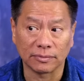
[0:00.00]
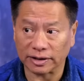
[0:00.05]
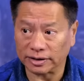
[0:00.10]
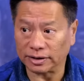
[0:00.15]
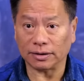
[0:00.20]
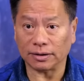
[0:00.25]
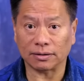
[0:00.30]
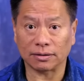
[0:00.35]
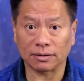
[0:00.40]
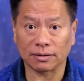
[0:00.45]

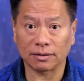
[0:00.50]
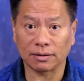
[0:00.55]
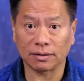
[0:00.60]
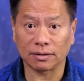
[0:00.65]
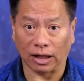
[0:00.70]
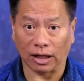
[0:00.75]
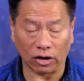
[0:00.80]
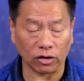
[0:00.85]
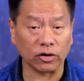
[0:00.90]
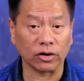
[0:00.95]
That's it.
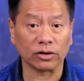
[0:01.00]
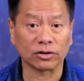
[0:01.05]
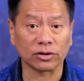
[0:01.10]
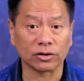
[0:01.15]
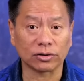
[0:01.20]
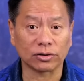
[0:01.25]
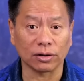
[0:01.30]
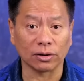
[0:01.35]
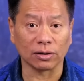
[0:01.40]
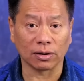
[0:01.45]
Now you're in
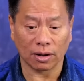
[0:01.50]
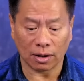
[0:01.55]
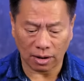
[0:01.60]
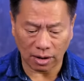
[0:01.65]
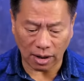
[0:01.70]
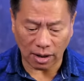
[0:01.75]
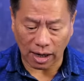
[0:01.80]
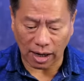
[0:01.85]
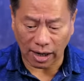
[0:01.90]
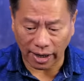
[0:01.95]
control.
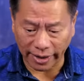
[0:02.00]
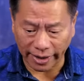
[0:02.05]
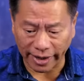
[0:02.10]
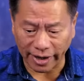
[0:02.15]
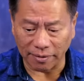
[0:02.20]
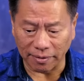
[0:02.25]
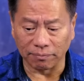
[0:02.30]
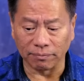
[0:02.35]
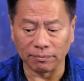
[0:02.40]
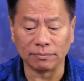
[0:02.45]
I
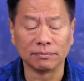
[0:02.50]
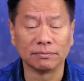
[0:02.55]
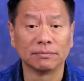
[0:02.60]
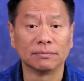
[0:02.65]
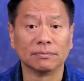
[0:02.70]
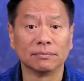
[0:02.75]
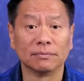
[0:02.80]
am.